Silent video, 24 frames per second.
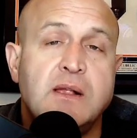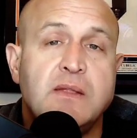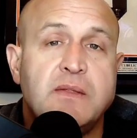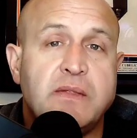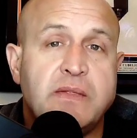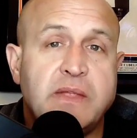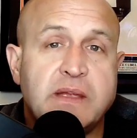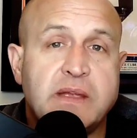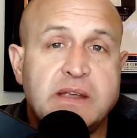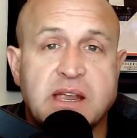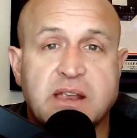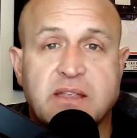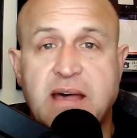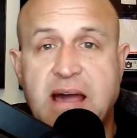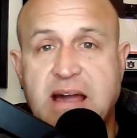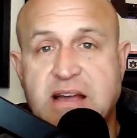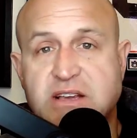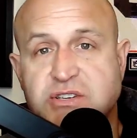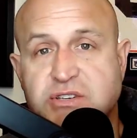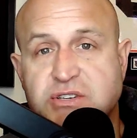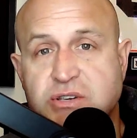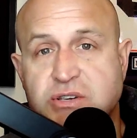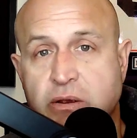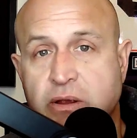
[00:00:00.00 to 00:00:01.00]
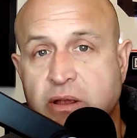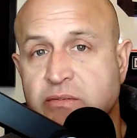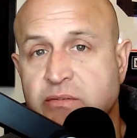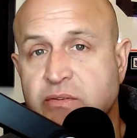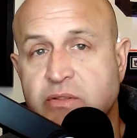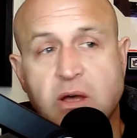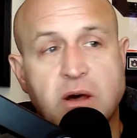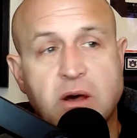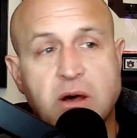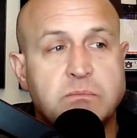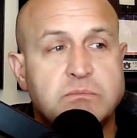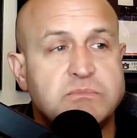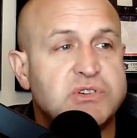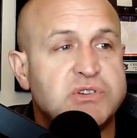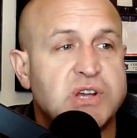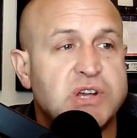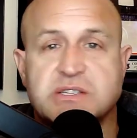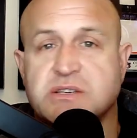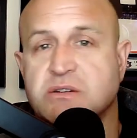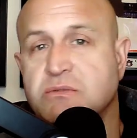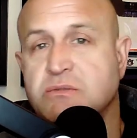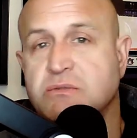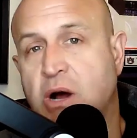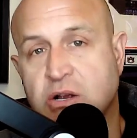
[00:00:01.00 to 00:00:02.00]
than they did last year, even though
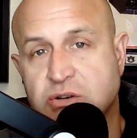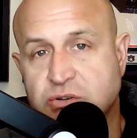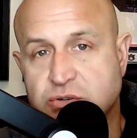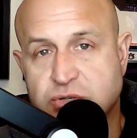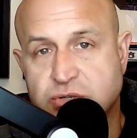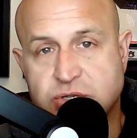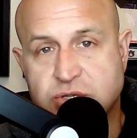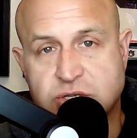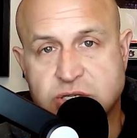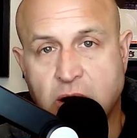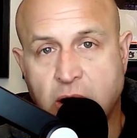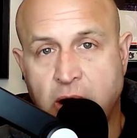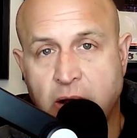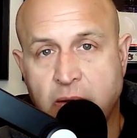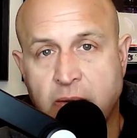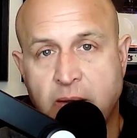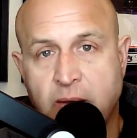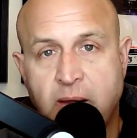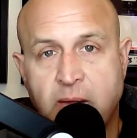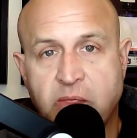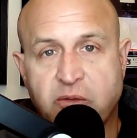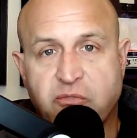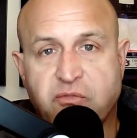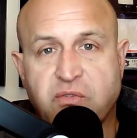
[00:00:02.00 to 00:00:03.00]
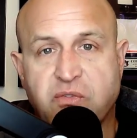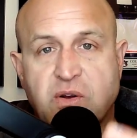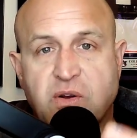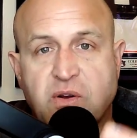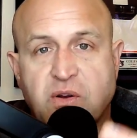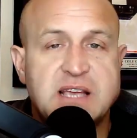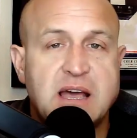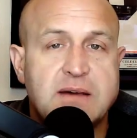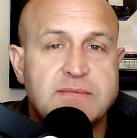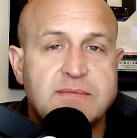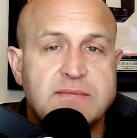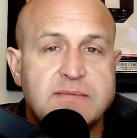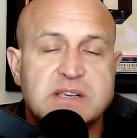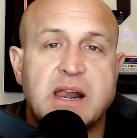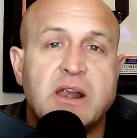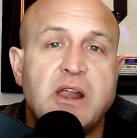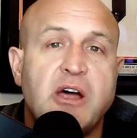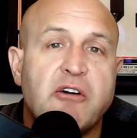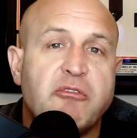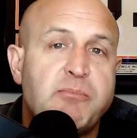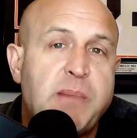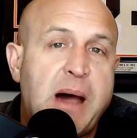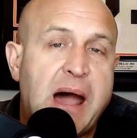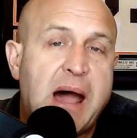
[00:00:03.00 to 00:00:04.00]
Justin Rogers is gone. The front seven's got
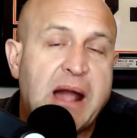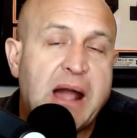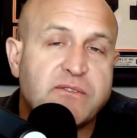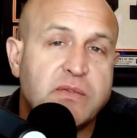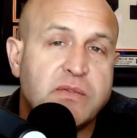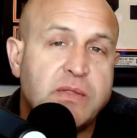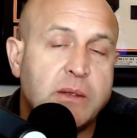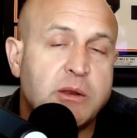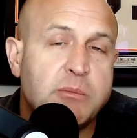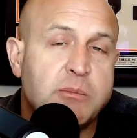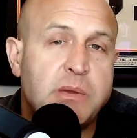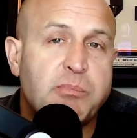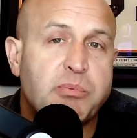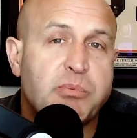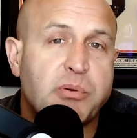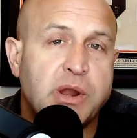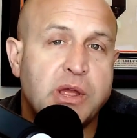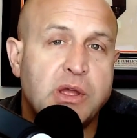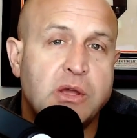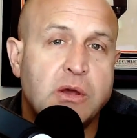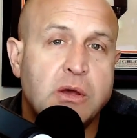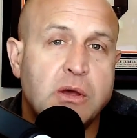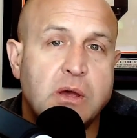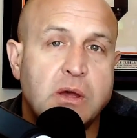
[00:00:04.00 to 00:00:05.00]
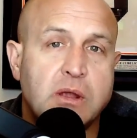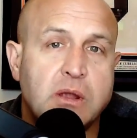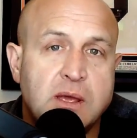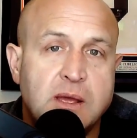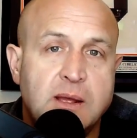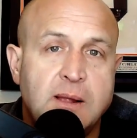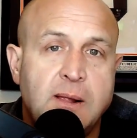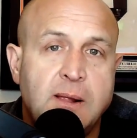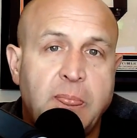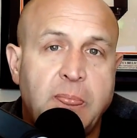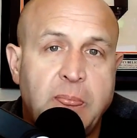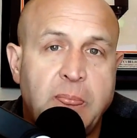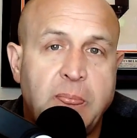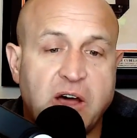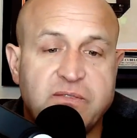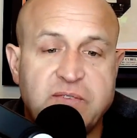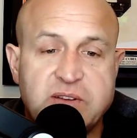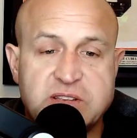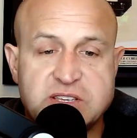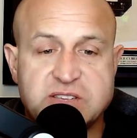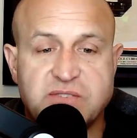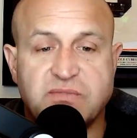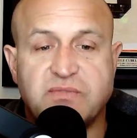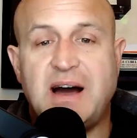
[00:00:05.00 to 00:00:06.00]
enough back for them to be pretty good. That offensive